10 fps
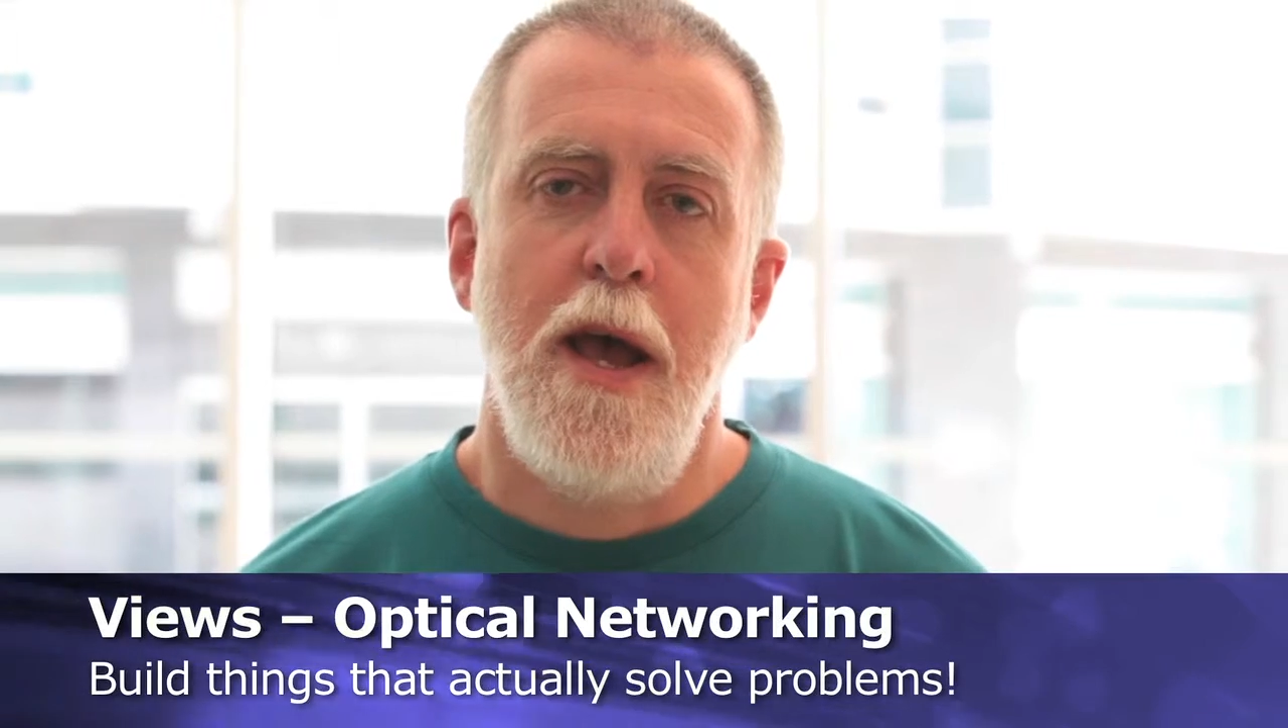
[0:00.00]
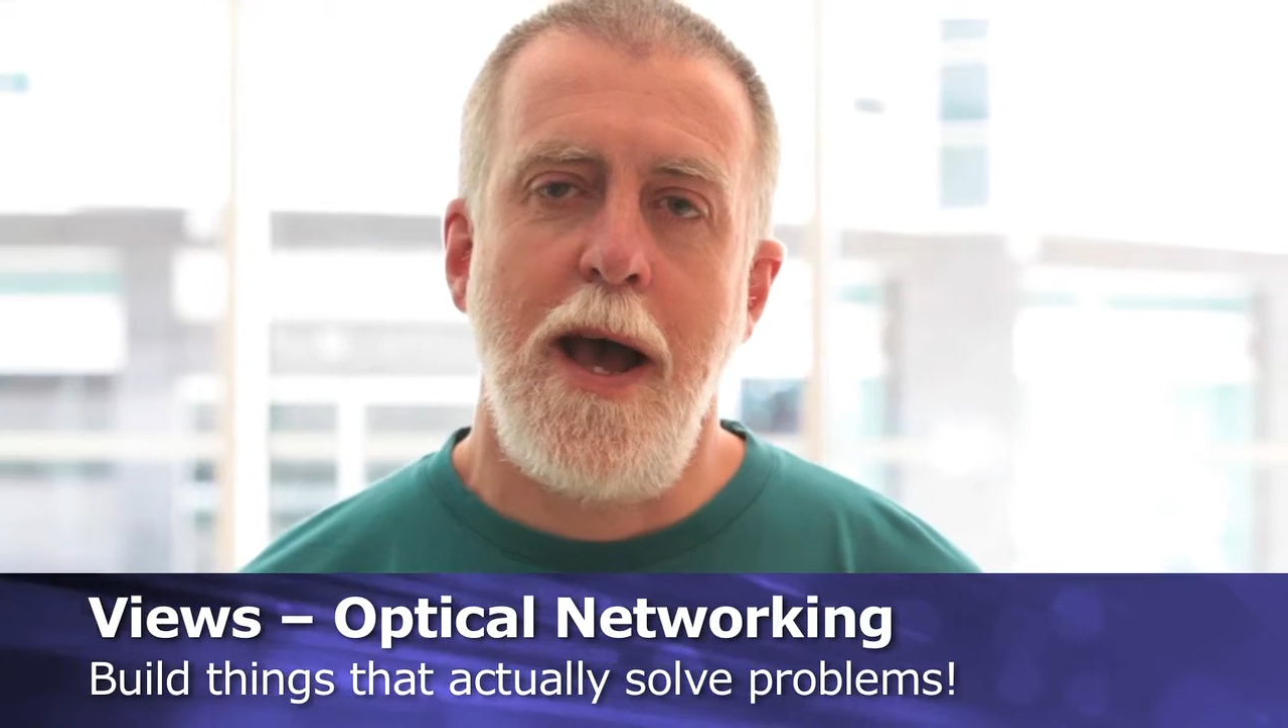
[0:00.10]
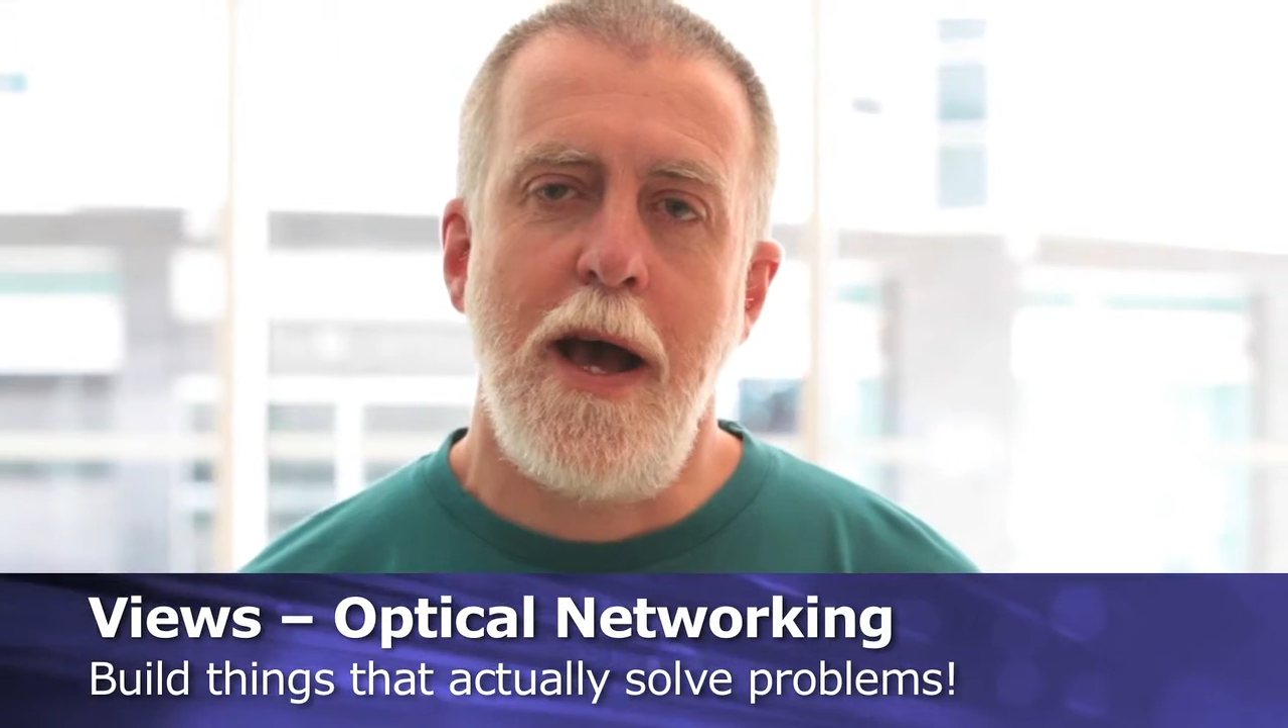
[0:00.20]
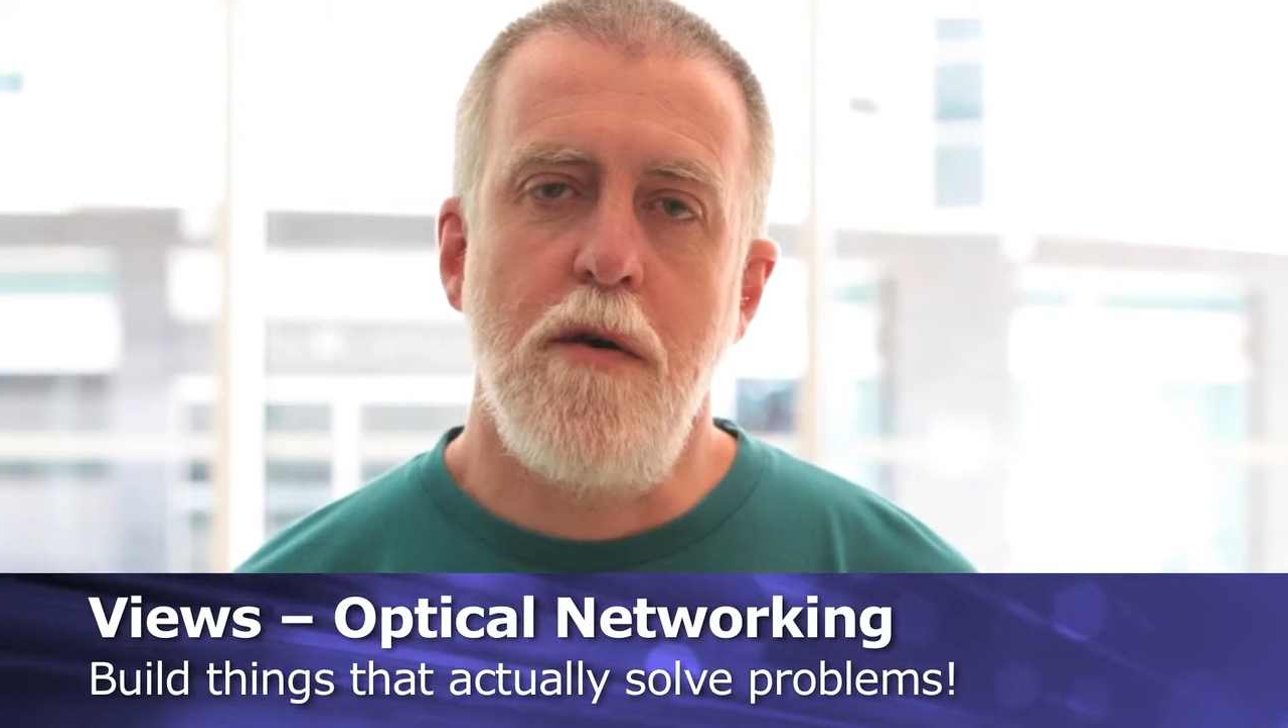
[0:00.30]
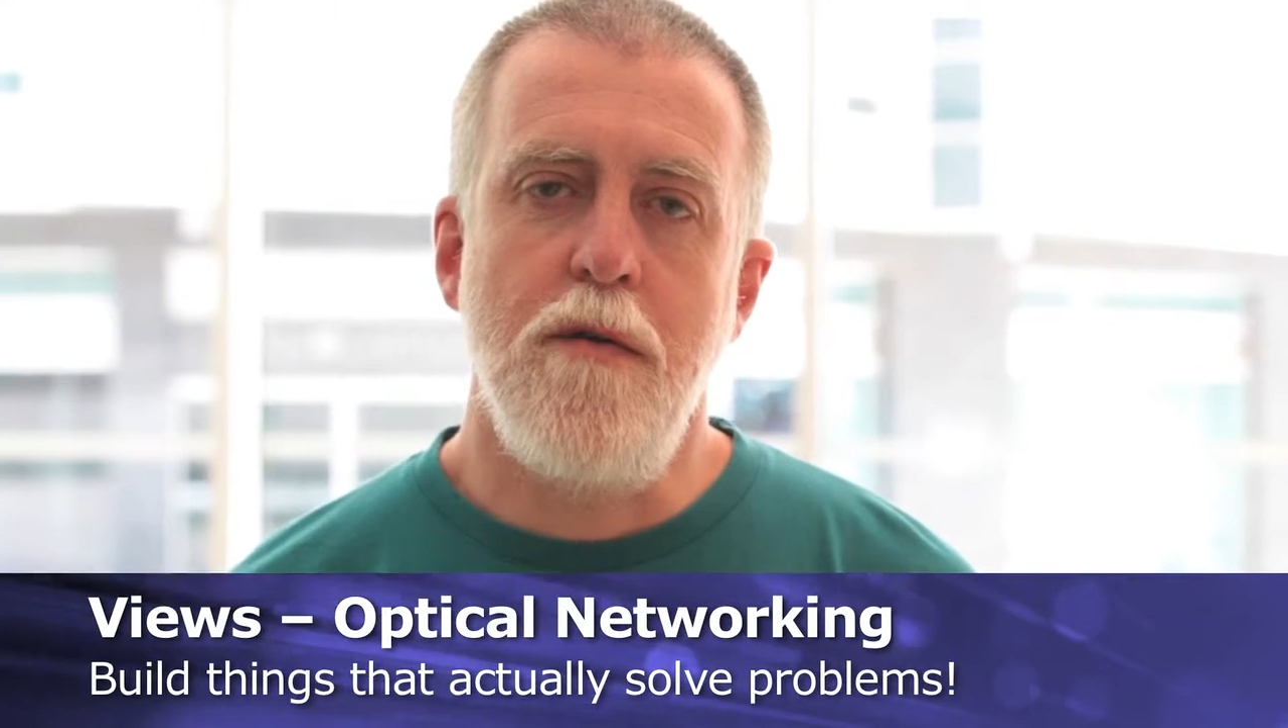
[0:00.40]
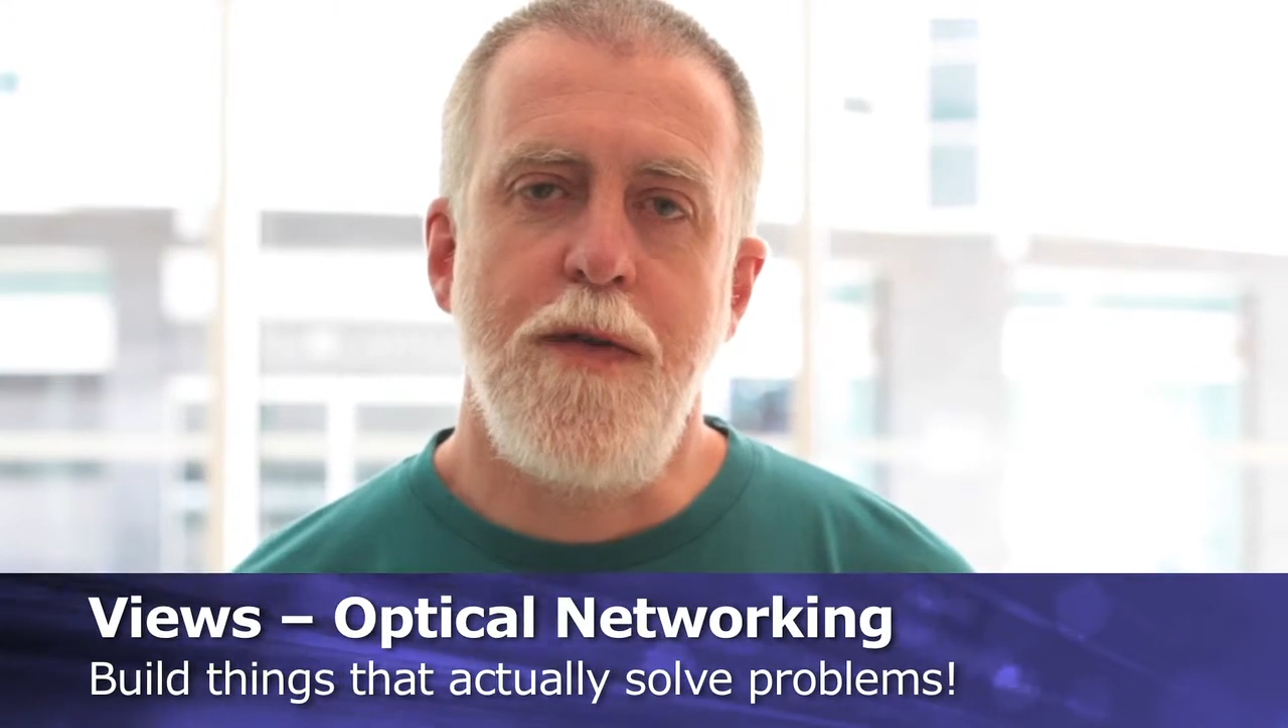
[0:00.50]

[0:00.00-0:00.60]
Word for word: how